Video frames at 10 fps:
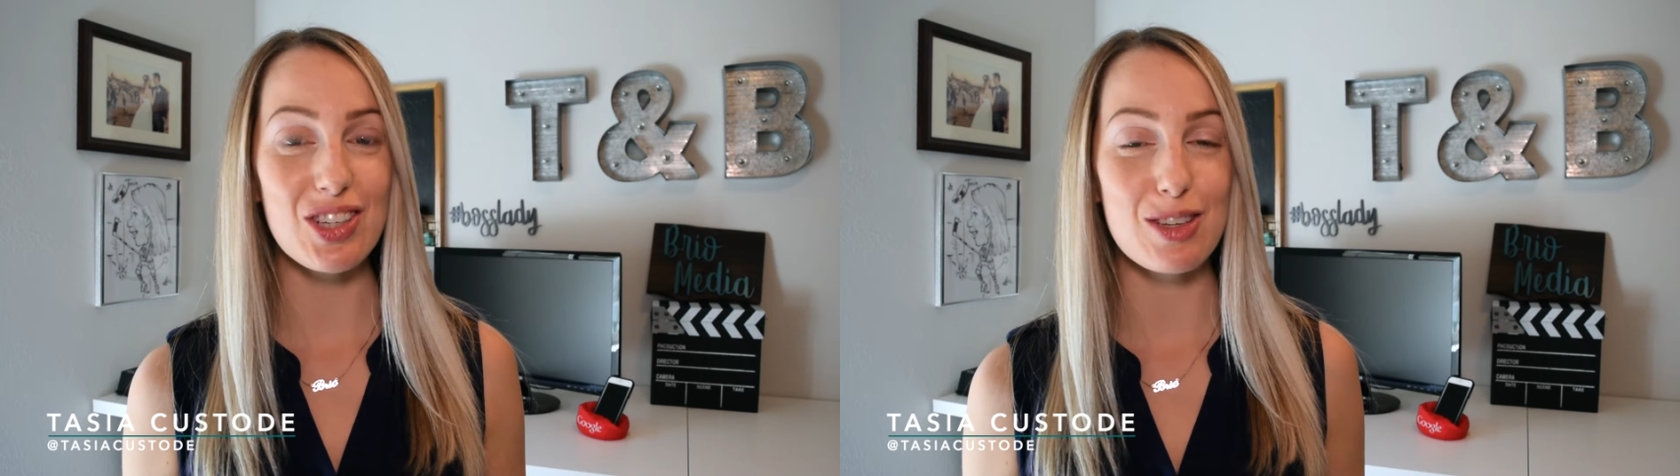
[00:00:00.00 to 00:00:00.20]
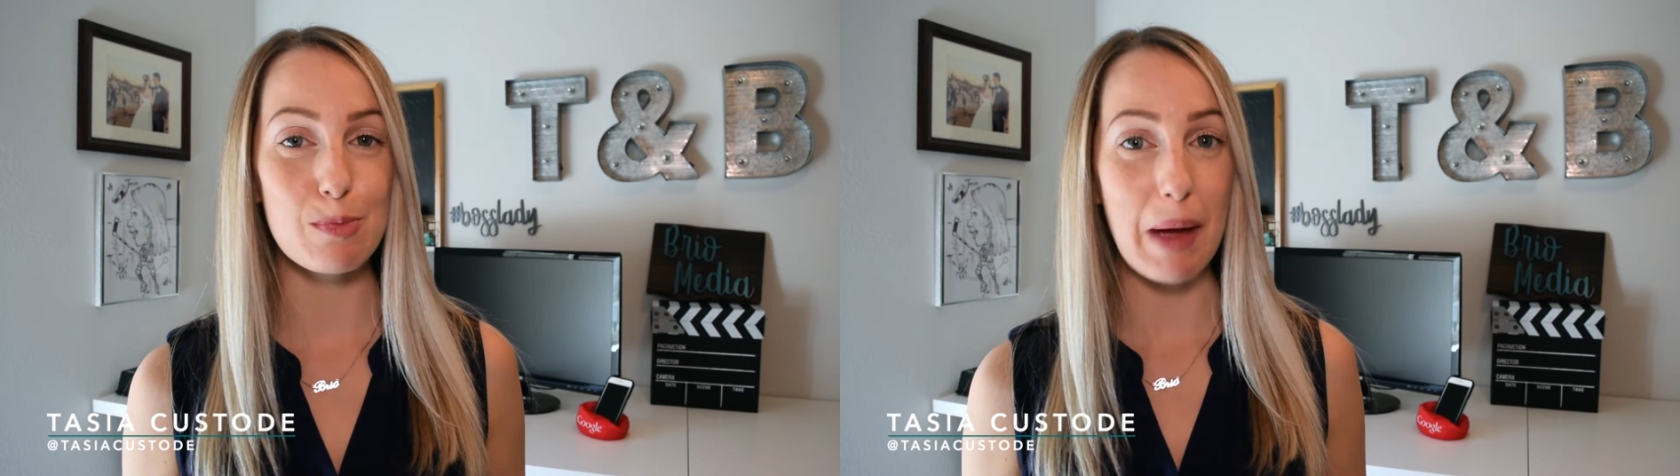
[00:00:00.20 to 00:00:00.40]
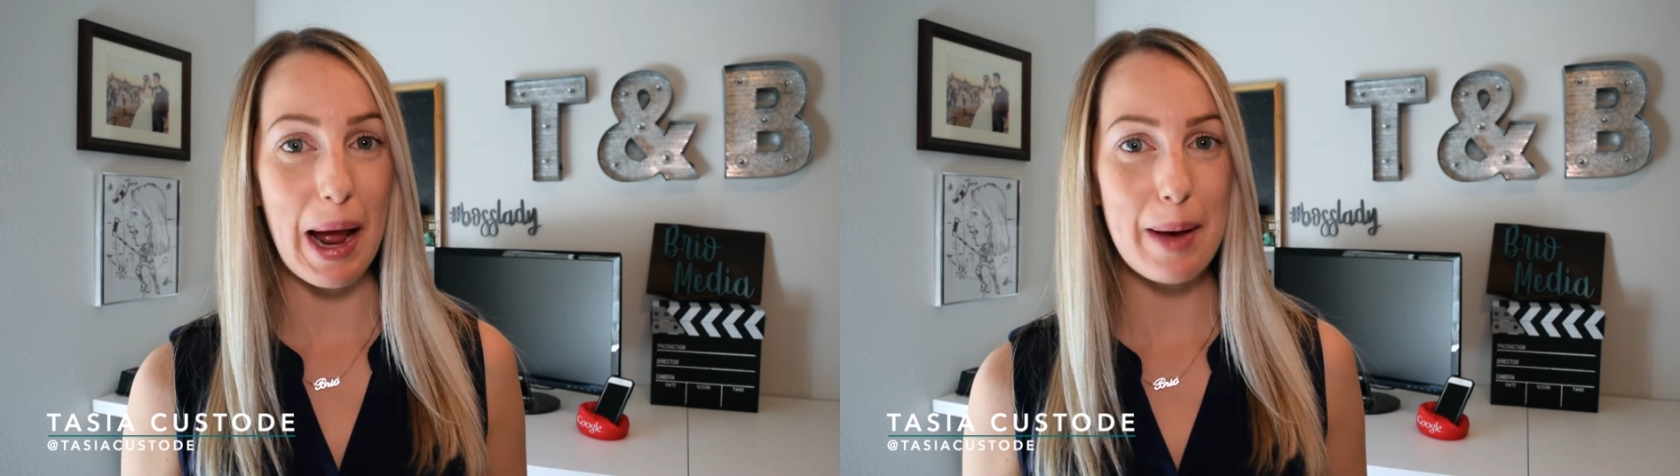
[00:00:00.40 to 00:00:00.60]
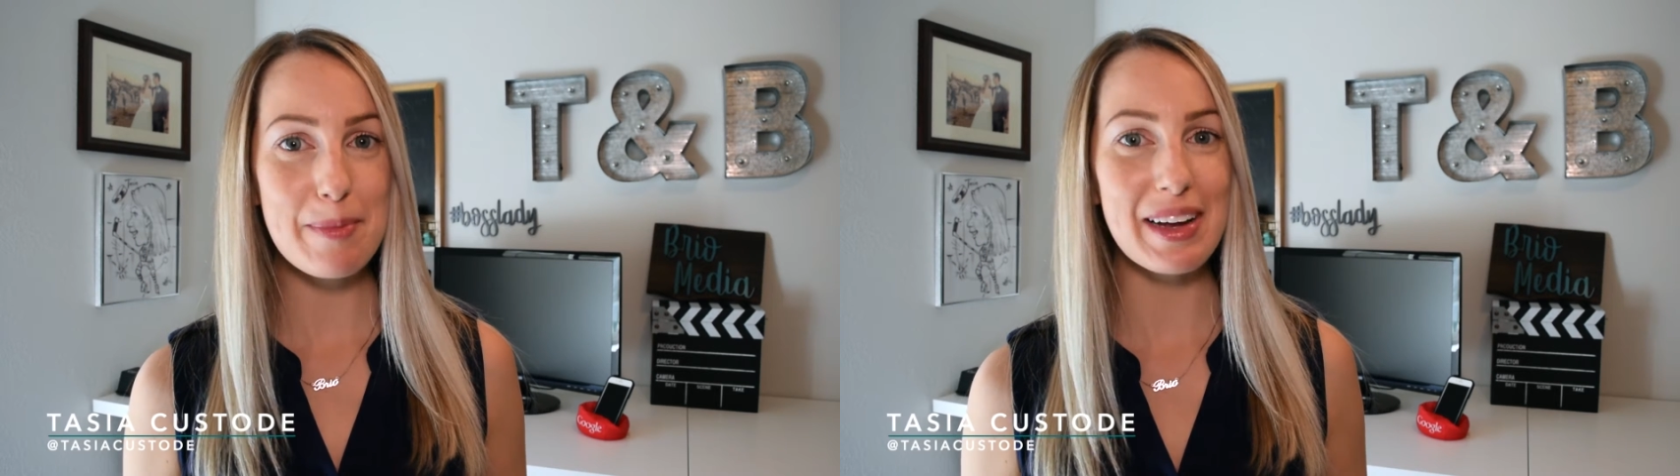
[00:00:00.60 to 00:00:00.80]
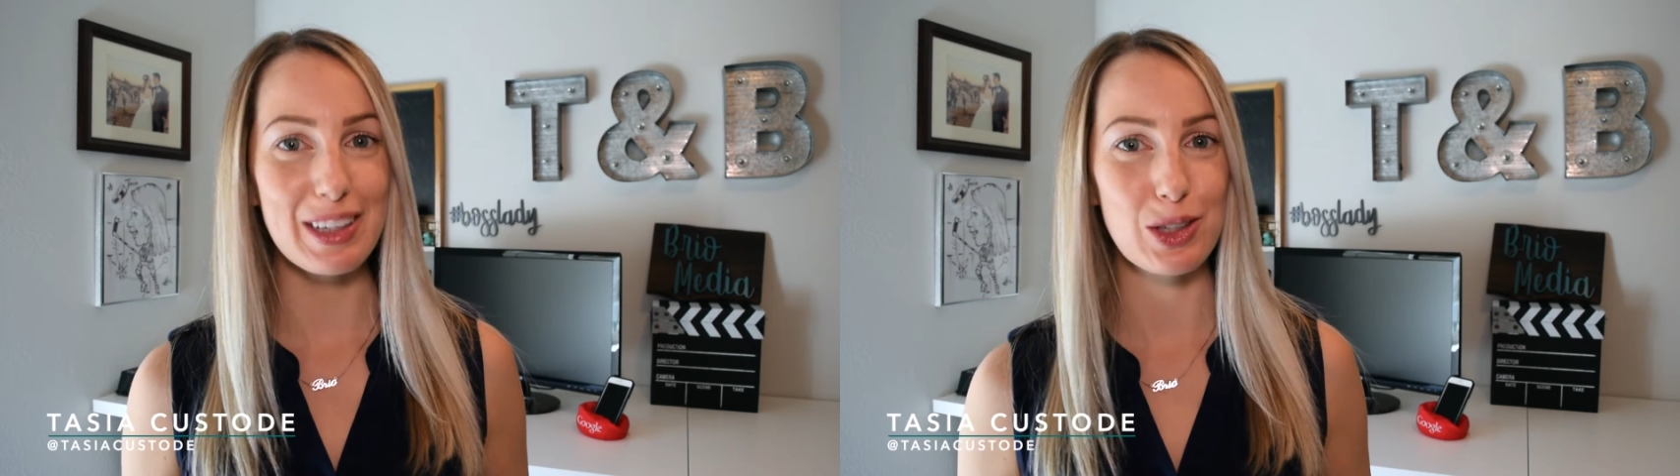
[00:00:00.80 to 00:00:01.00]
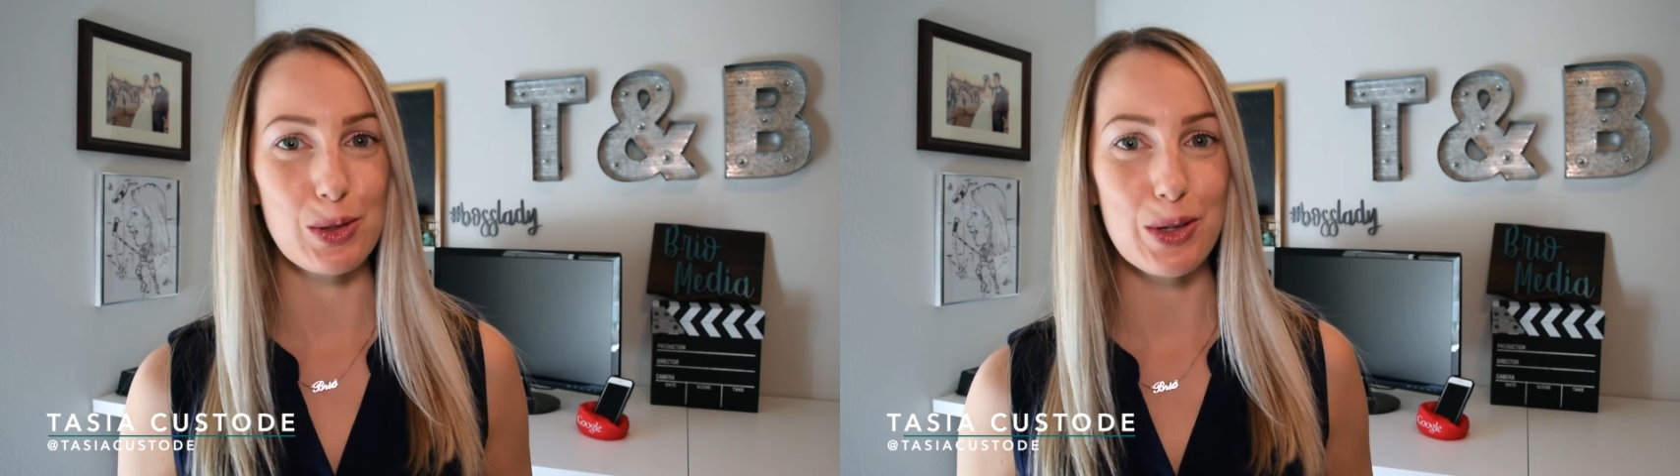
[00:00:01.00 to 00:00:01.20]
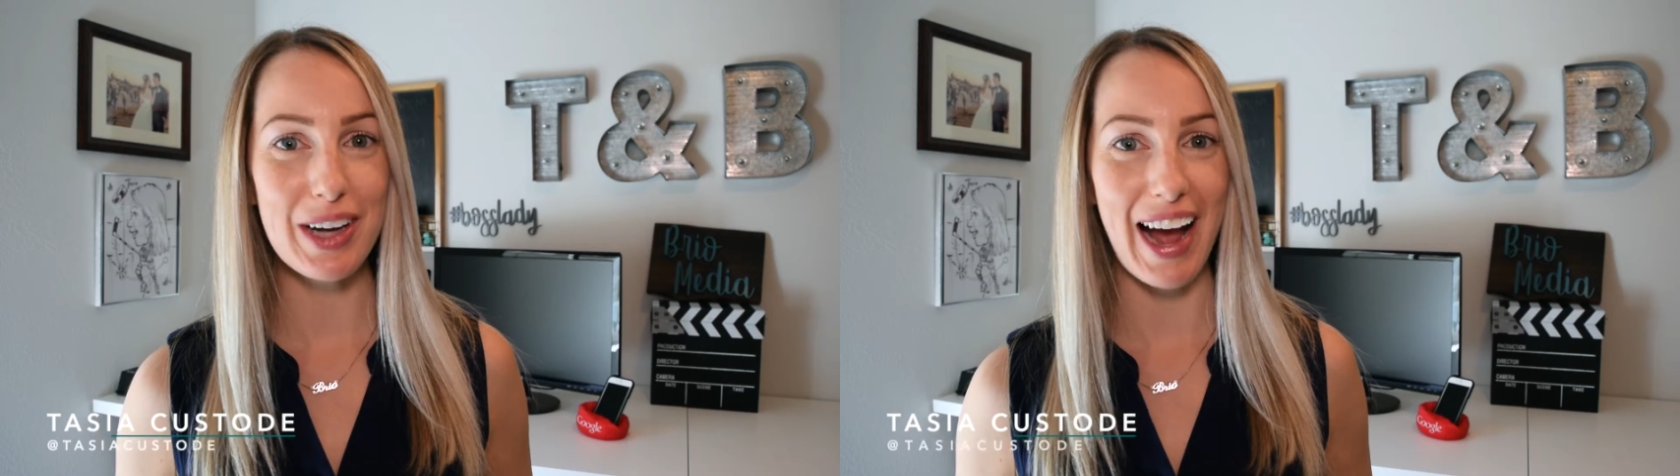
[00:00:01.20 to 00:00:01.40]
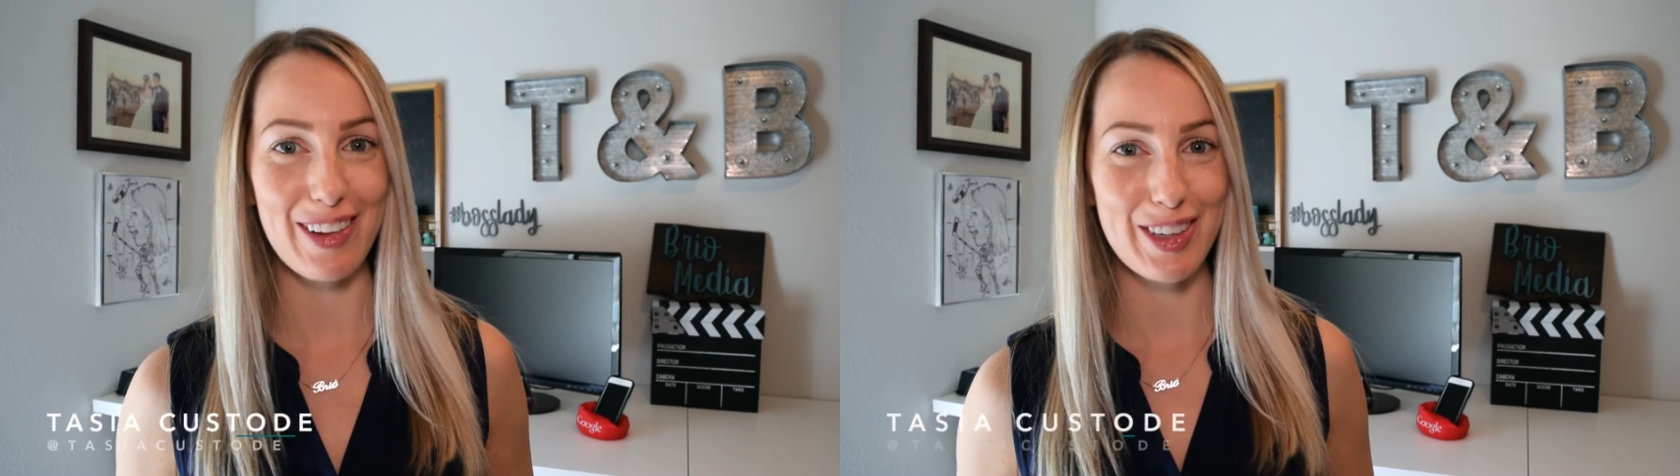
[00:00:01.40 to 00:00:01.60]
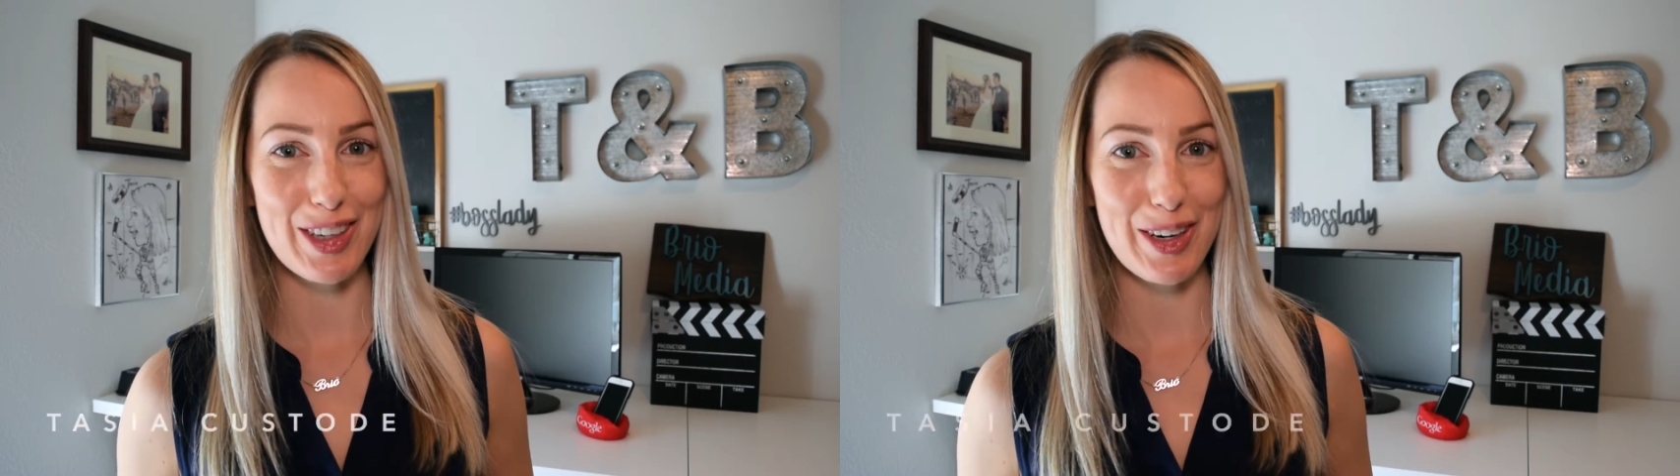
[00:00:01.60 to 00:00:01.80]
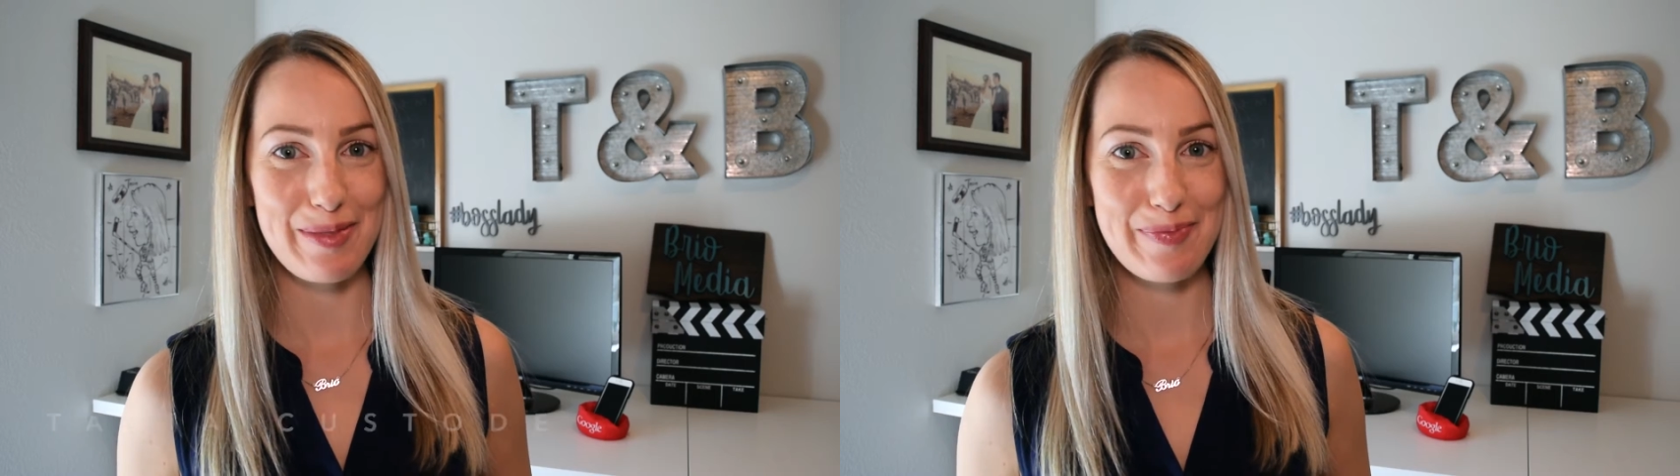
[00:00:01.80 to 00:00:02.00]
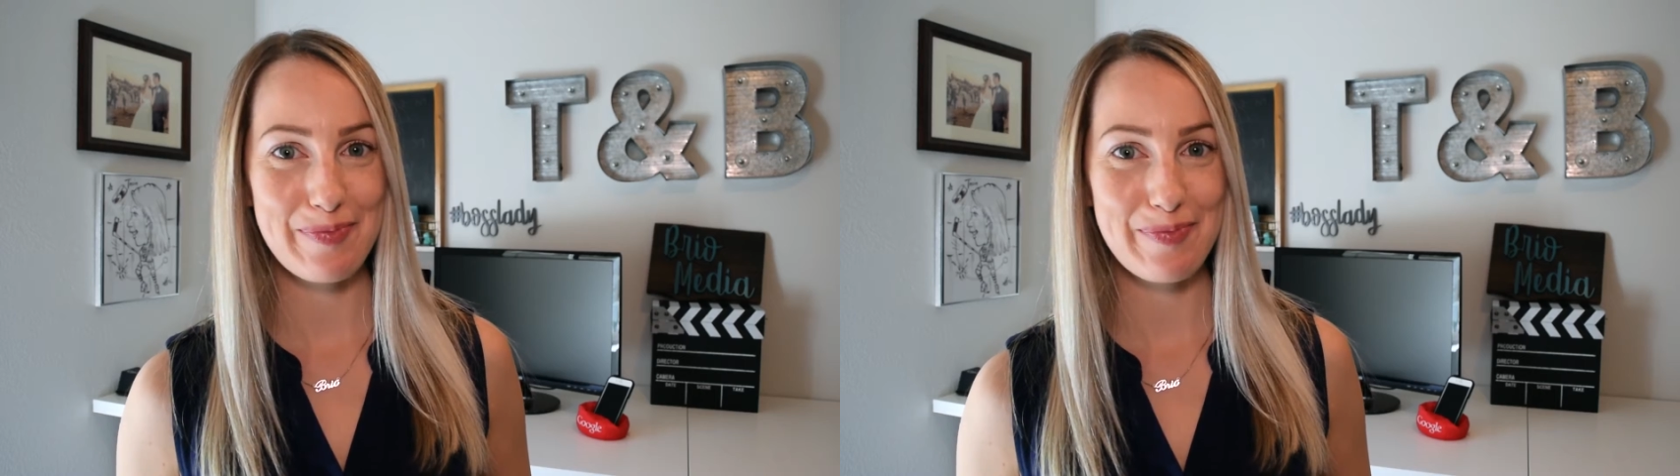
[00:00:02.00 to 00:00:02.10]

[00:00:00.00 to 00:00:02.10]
to spam in Google Calendar.